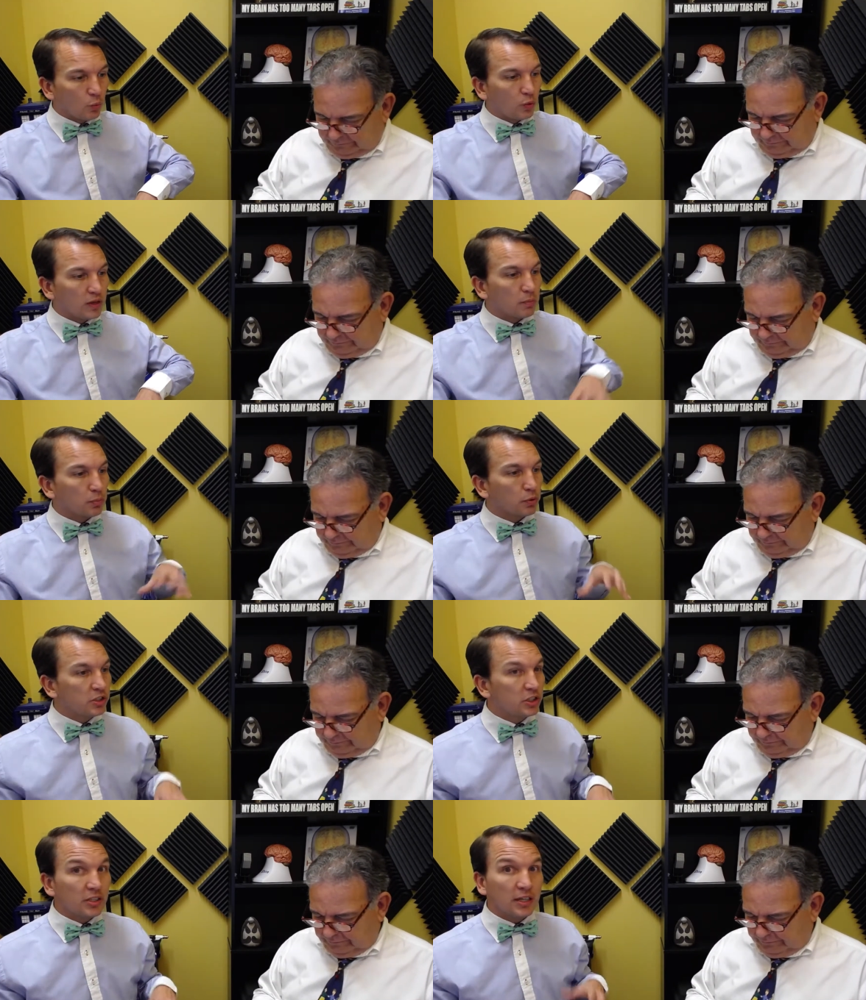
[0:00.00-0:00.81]
Speaker 1: we
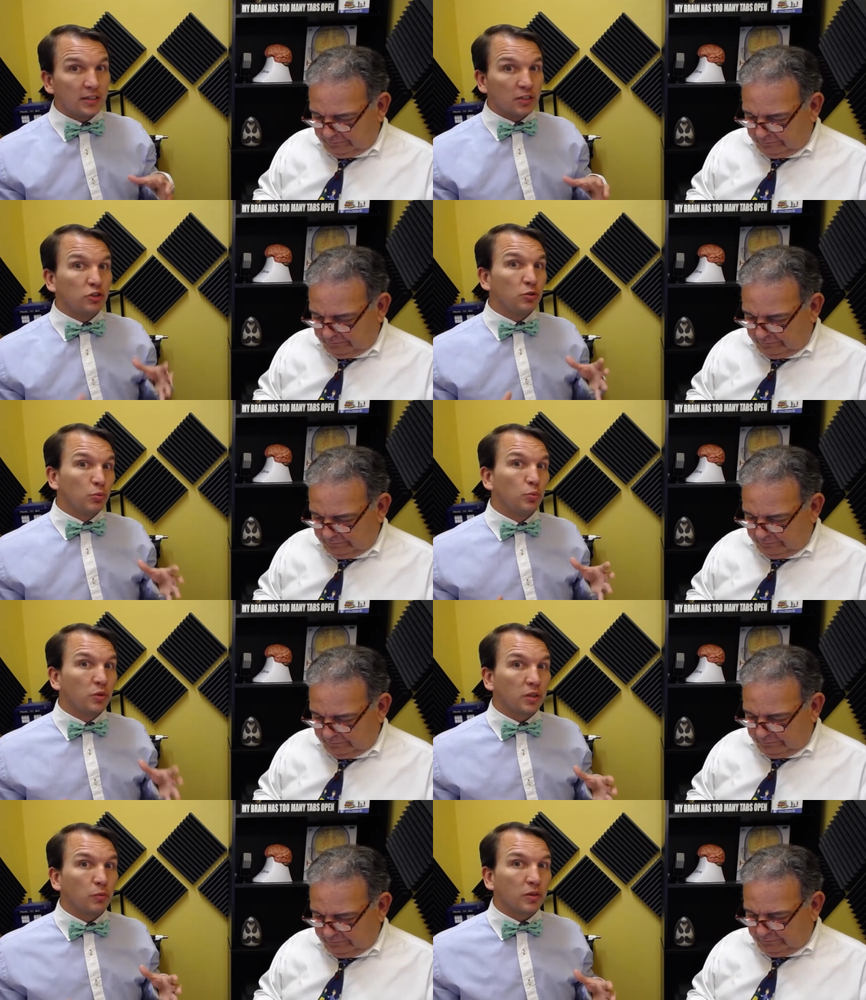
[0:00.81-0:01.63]
appreciate that you
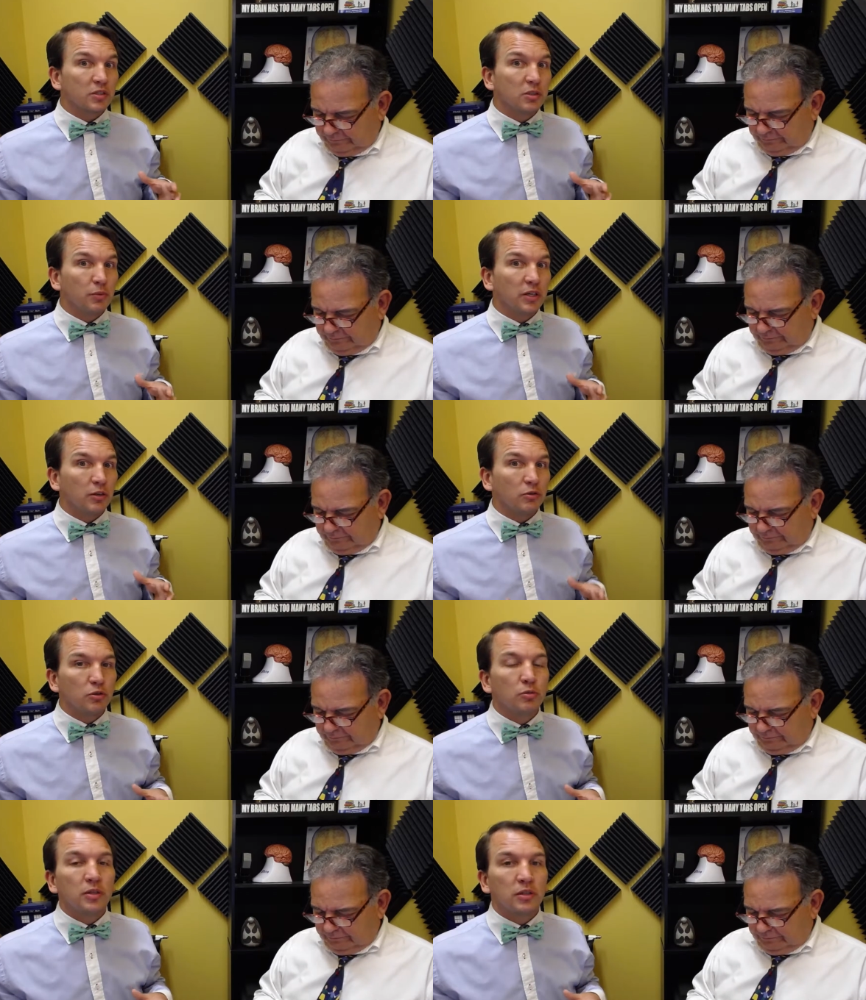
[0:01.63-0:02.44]
really want to be here
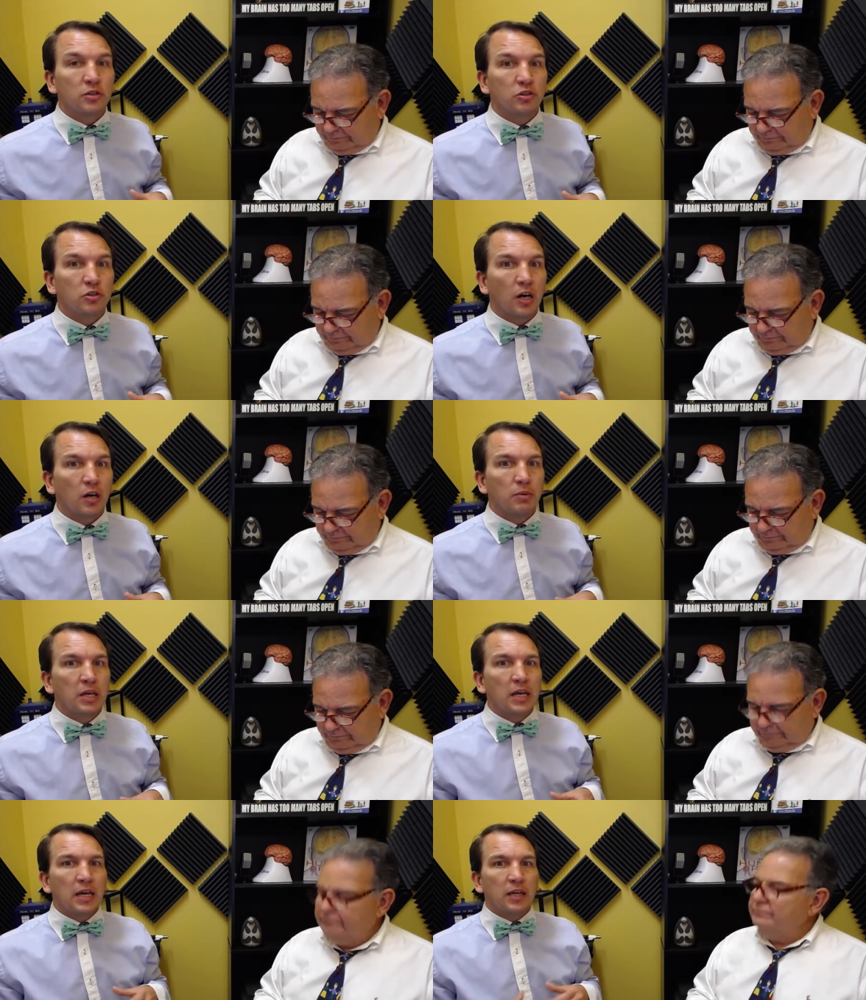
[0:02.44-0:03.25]
doing this job.
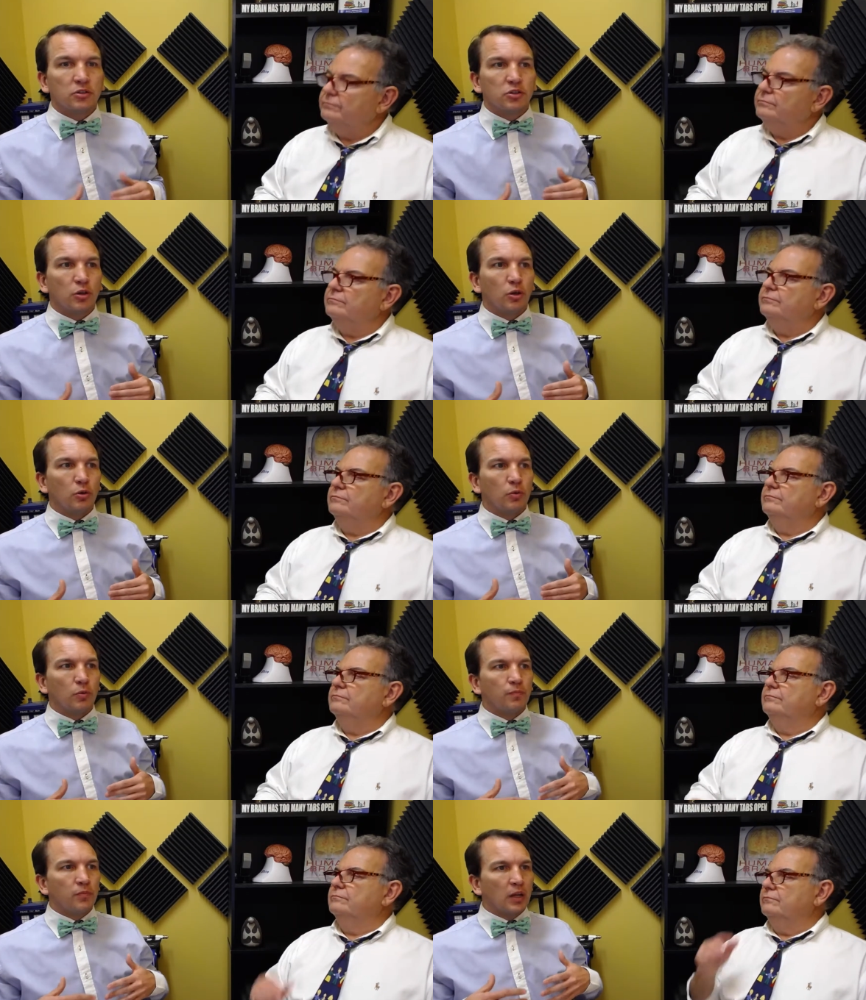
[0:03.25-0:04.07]
And
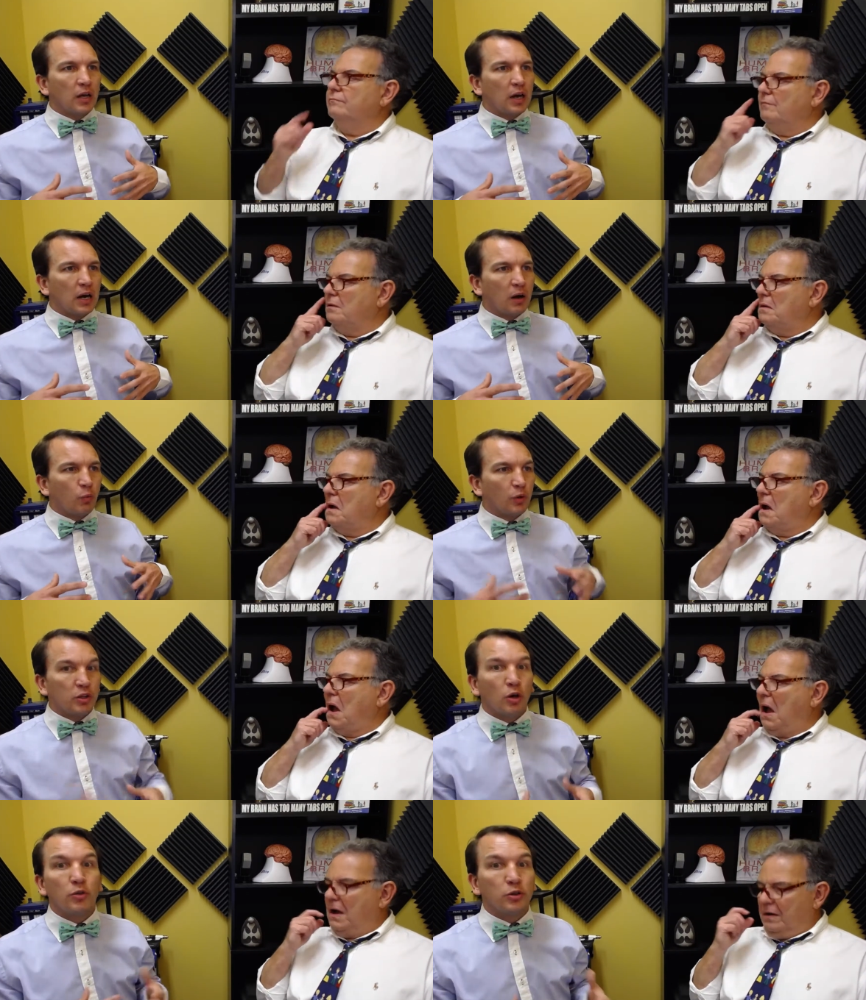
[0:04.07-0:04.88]
so uh, we
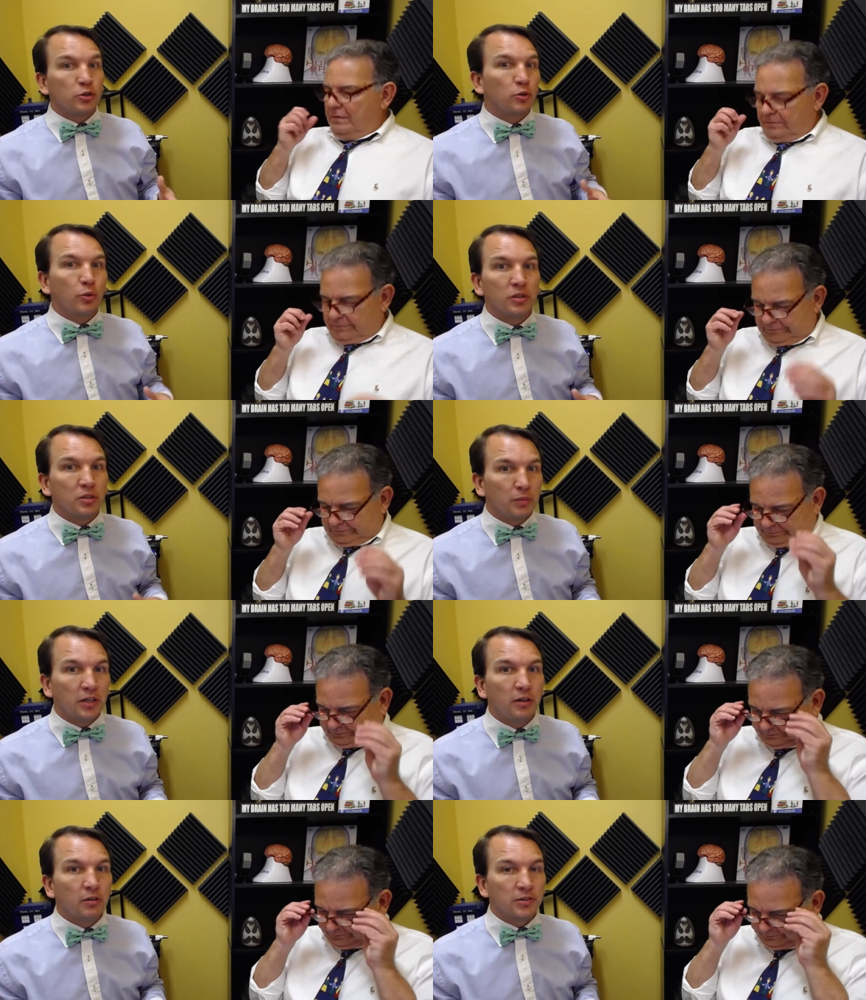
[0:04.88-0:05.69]
know that you're going to
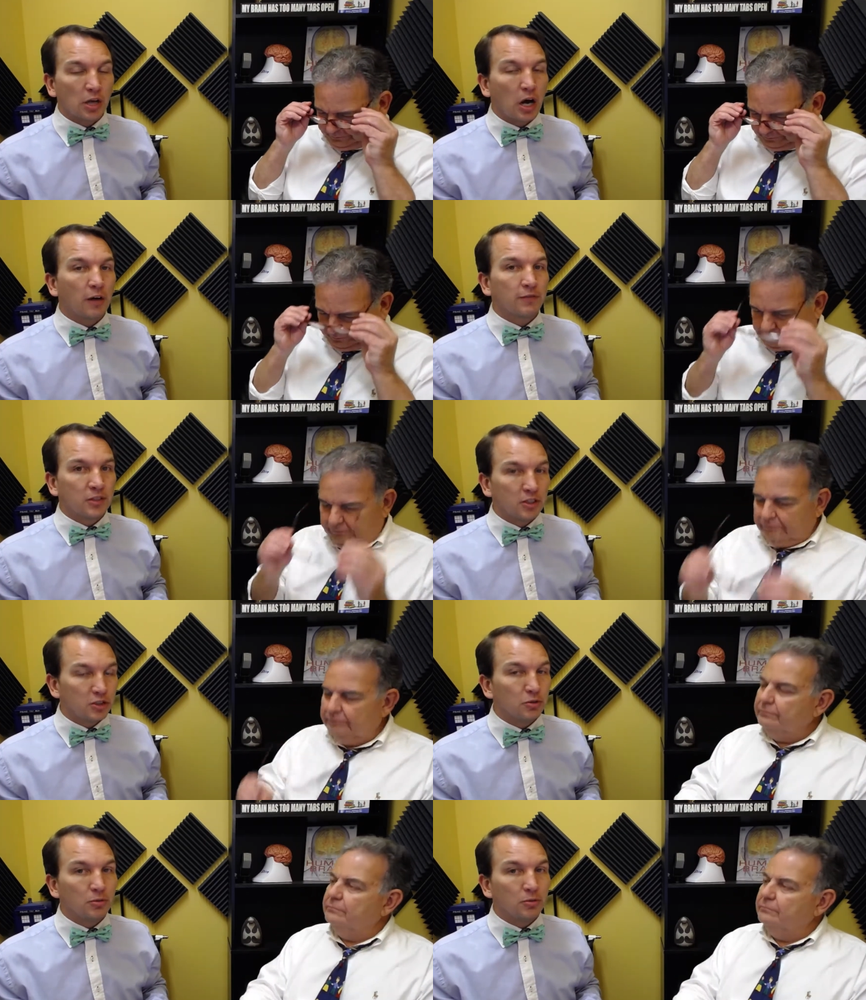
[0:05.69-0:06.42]
be here as often as you